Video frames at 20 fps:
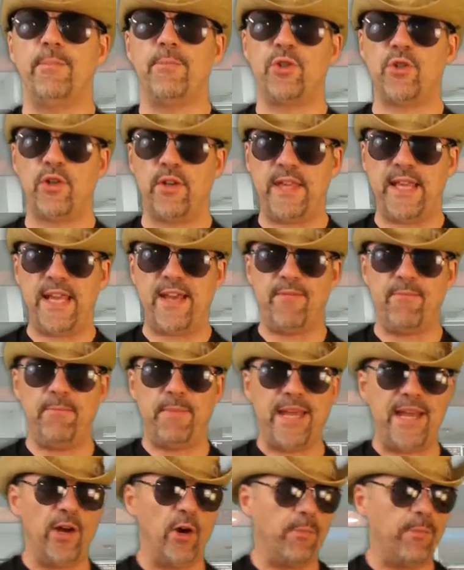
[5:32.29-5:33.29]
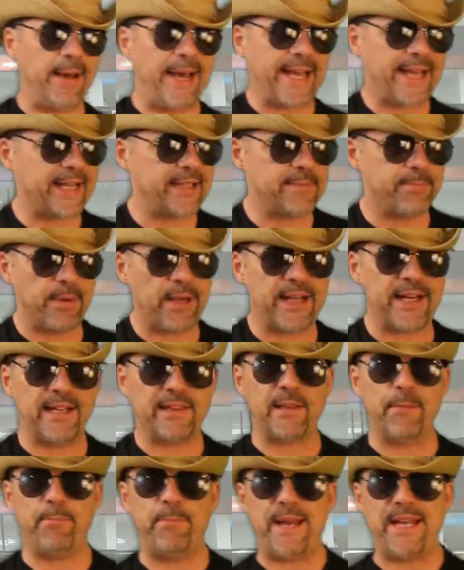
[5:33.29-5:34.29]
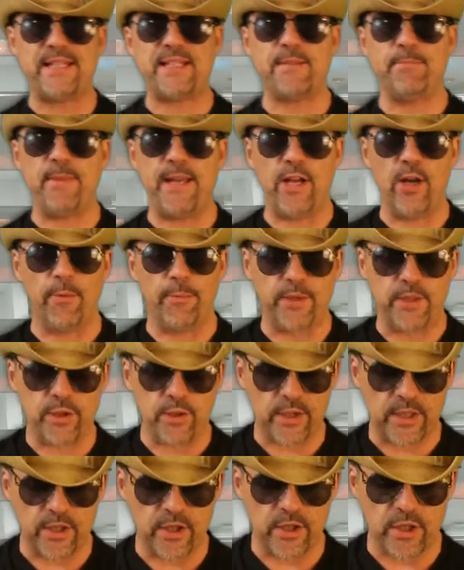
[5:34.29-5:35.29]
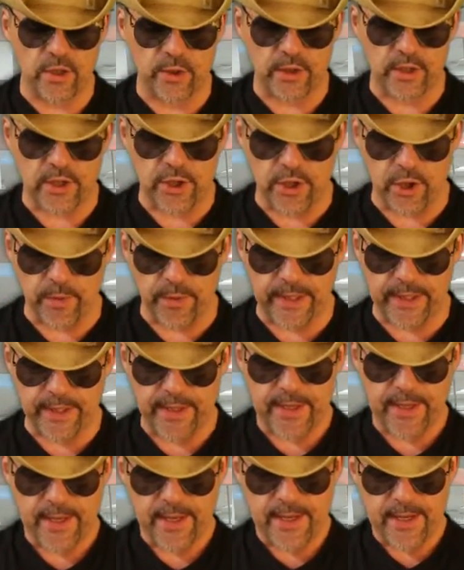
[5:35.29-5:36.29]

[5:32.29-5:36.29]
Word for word: I'm sure they have mayo packets. Probably not the best mayo, but you can you can do it.